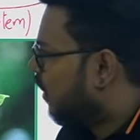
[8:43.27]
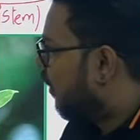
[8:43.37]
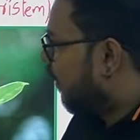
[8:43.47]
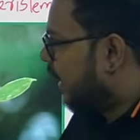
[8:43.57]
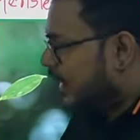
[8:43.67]

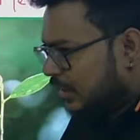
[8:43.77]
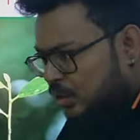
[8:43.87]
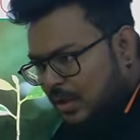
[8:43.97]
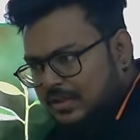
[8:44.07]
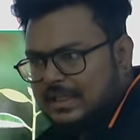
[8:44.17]
Okay.
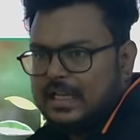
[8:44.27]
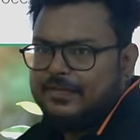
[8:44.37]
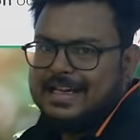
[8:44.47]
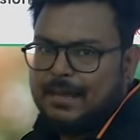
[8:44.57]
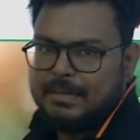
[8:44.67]
Throughout the life
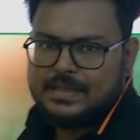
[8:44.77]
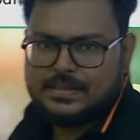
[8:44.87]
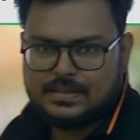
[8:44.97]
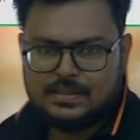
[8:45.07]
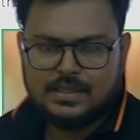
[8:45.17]
it
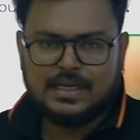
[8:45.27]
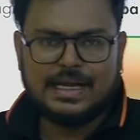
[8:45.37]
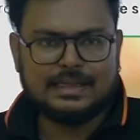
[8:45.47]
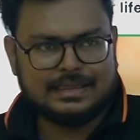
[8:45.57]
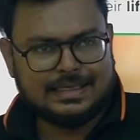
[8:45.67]
happens.
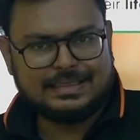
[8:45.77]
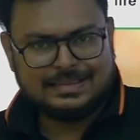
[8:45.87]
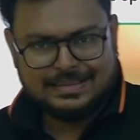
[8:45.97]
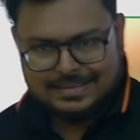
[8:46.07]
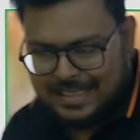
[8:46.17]
And
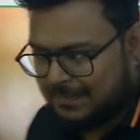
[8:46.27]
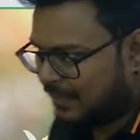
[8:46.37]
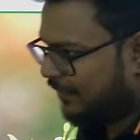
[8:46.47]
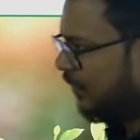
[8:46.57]
that type of